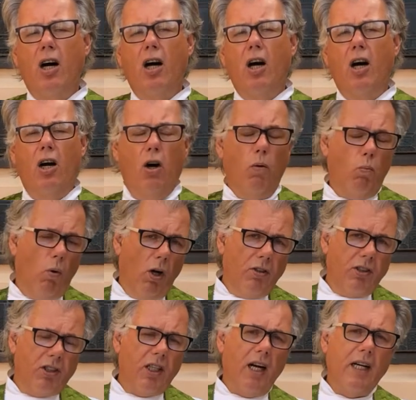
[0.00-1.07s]
On
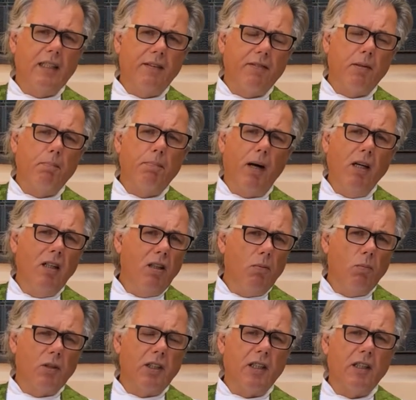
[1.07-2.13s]
one side of them both
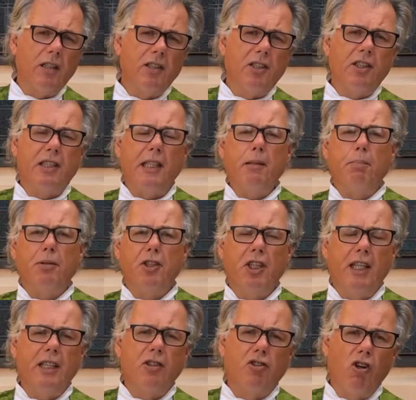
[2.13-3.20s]
was a steep
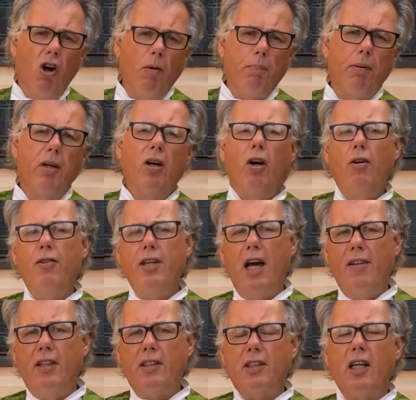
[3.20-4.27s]
sheer drop. On the
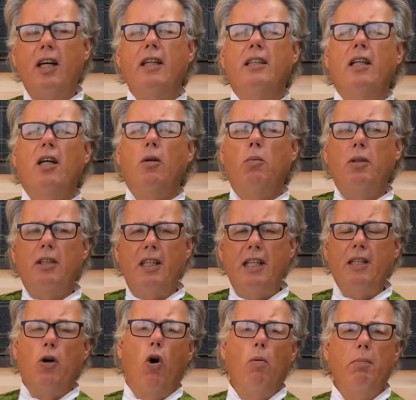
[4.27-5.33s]
other side was an
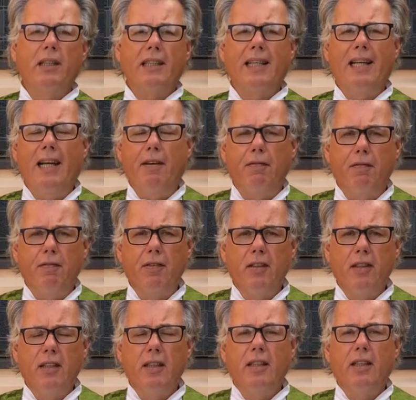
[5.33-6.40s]
enormous cliff.
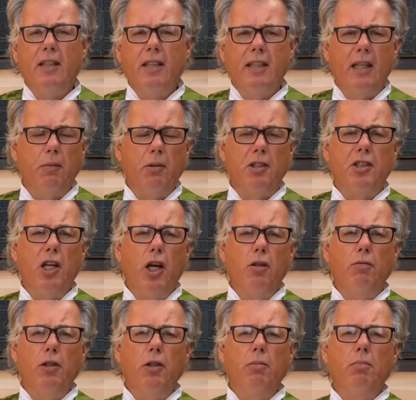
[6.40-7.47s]
There was no
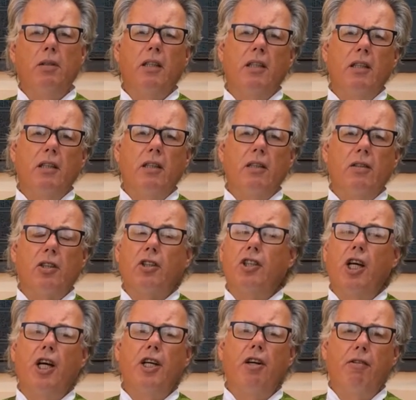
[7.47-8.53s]
room to
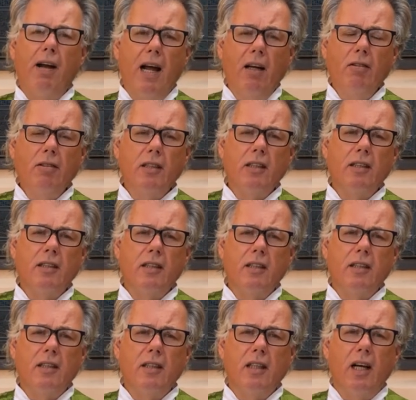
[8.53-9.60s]
turn around,
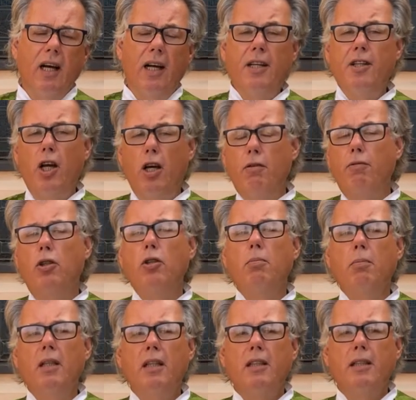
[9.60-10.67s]
no
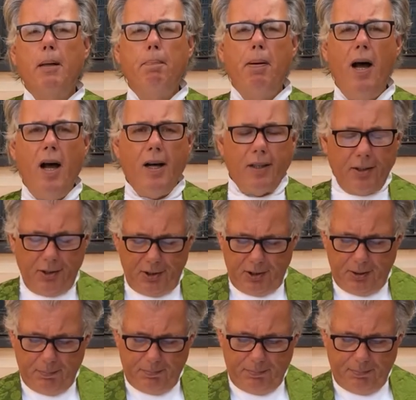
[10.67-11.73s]
room to pass.